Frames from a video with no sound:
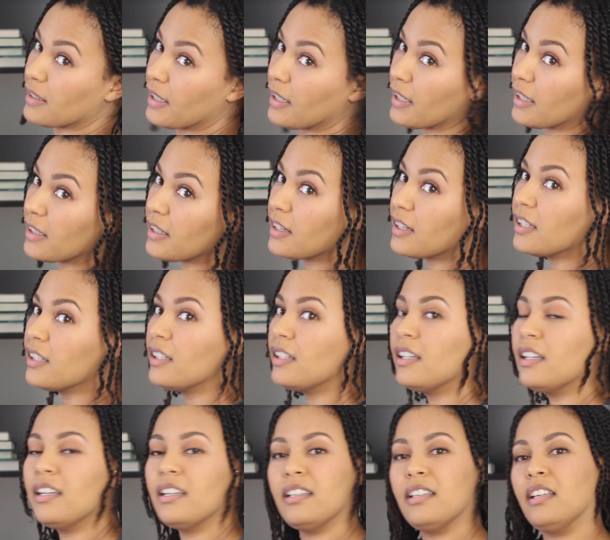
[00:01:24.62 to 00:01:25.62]
length.
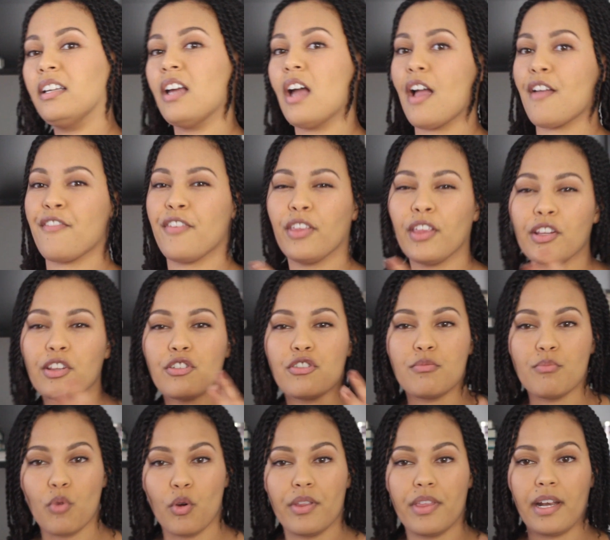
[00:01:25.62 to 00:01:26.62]
I feel like there's
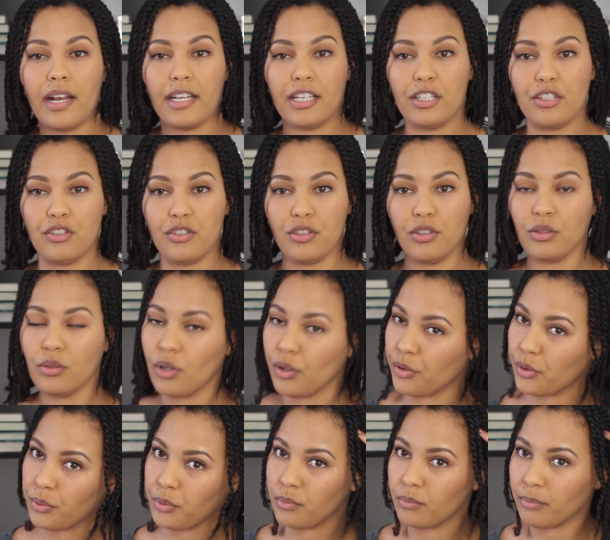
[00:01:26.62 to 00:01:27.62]
more that I can do,
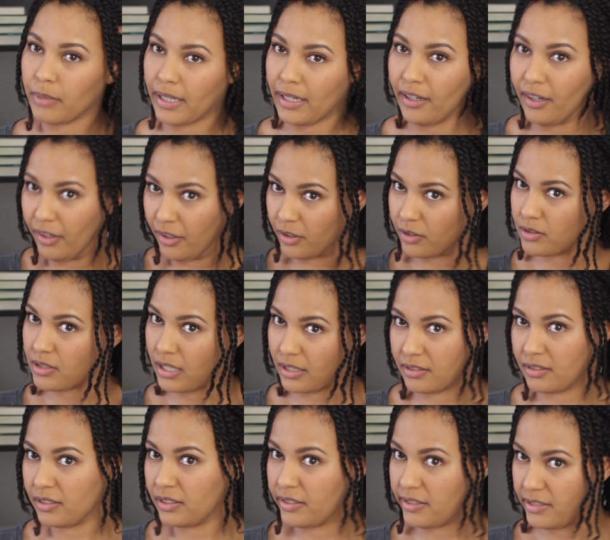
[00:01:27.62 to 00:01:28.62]
although my hair
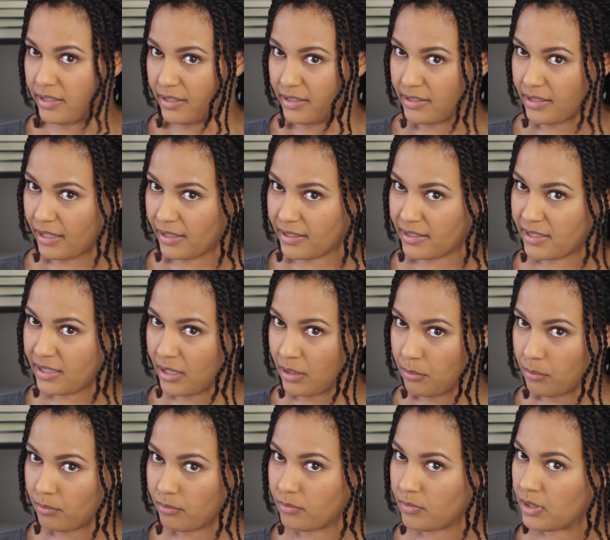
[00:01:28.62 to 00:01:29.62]
technically is the exact
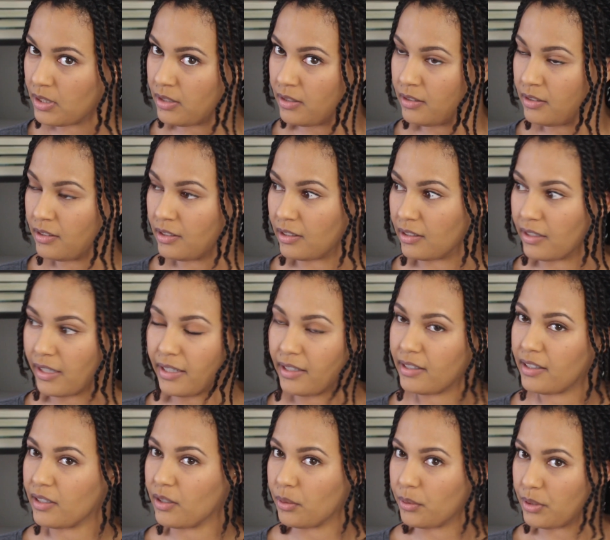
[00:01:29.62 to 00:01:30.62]
same
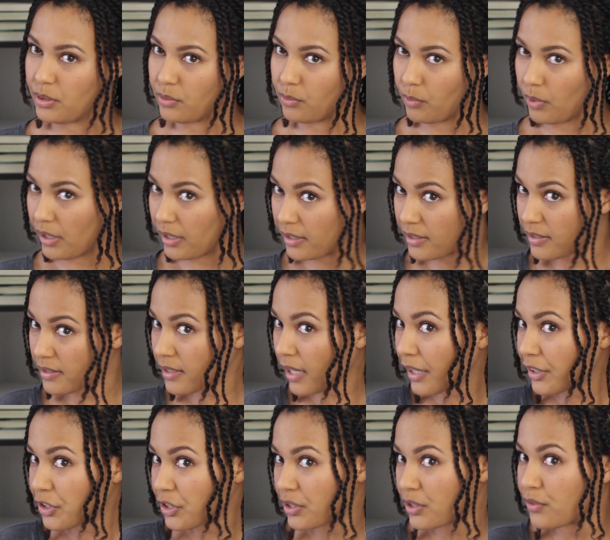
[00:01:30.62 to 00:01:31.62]
length it always was.
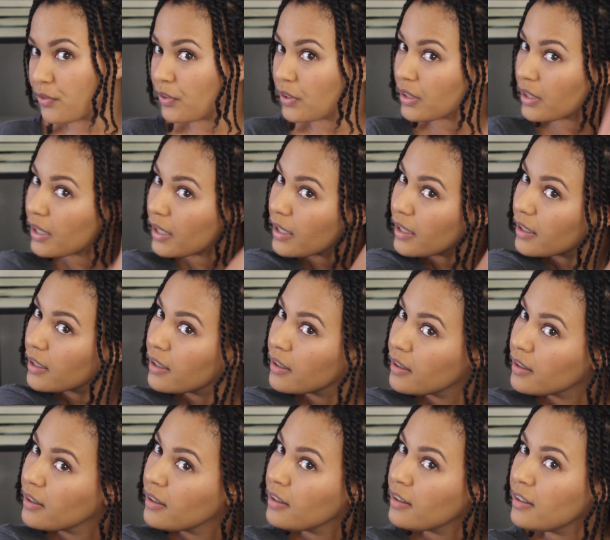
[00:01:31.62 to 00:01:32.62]
I just feel like,
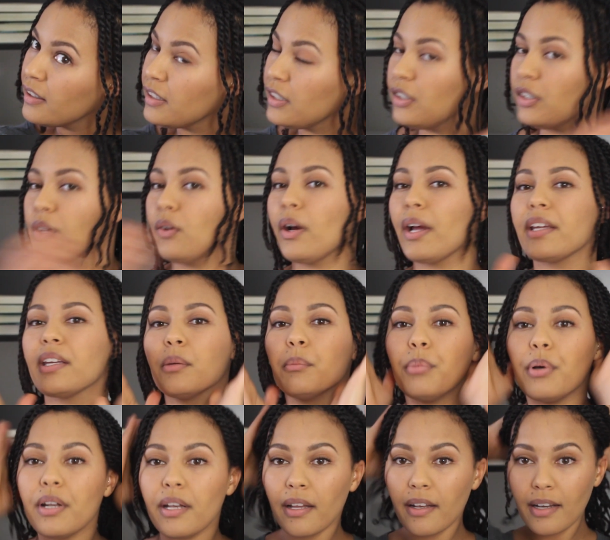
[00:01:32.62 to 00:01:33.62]
you know, I can
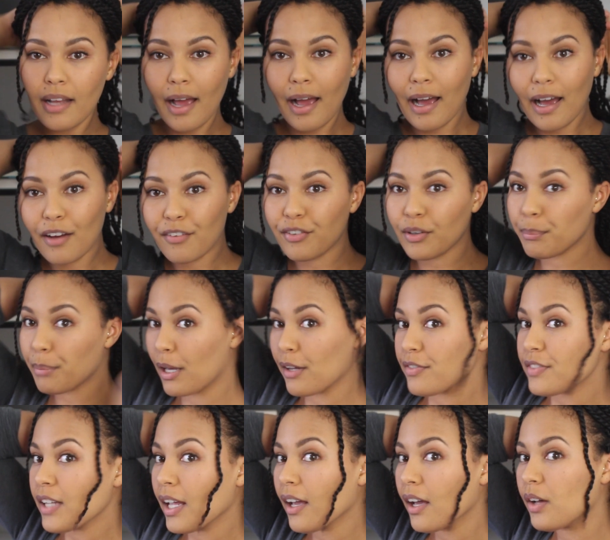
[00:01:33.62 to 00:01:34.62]
put it half up,
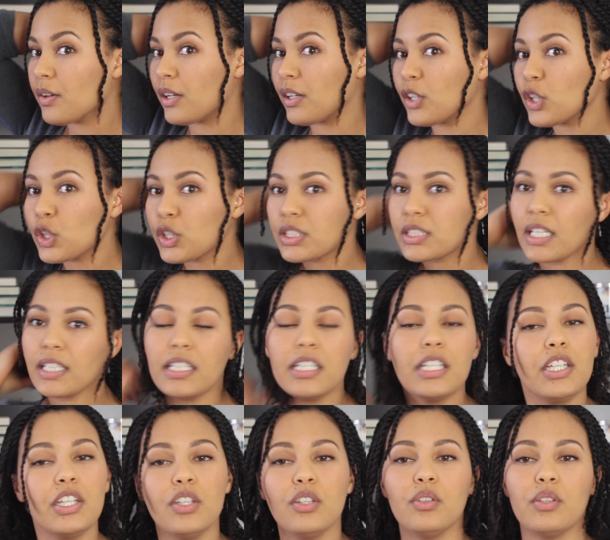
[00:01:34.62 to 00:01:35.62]
half down, and it looks kind of
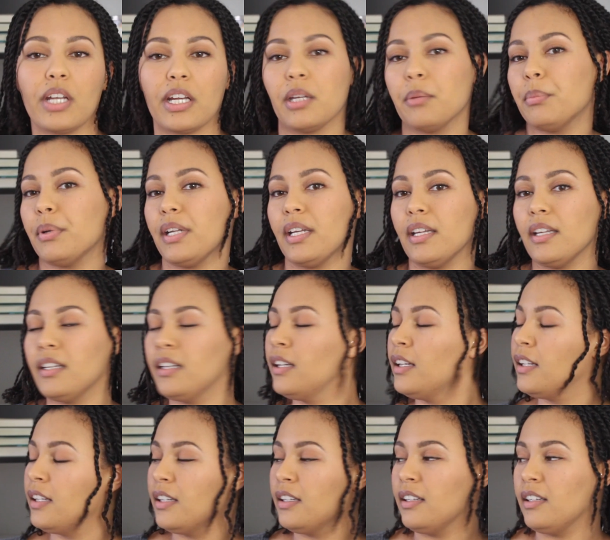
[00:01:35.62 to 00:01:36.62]
cute. I could put it
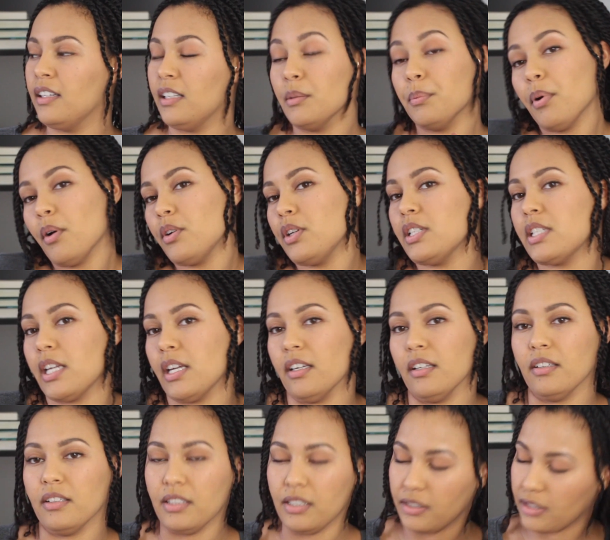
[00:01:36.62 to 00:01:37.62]
in a
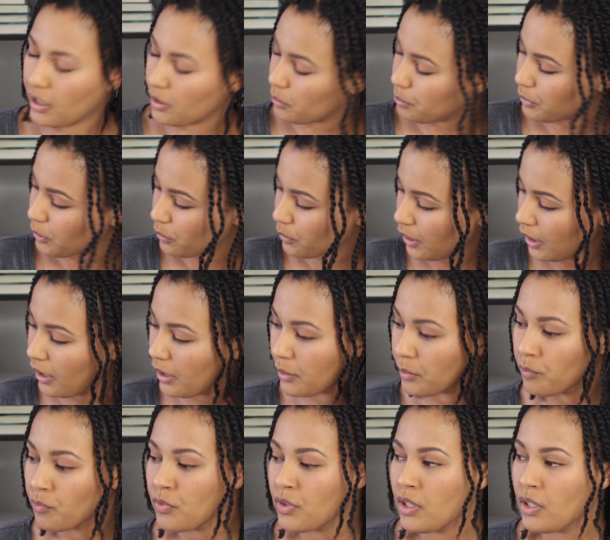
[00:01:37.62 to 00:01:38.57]
ponytail and that'll be okay.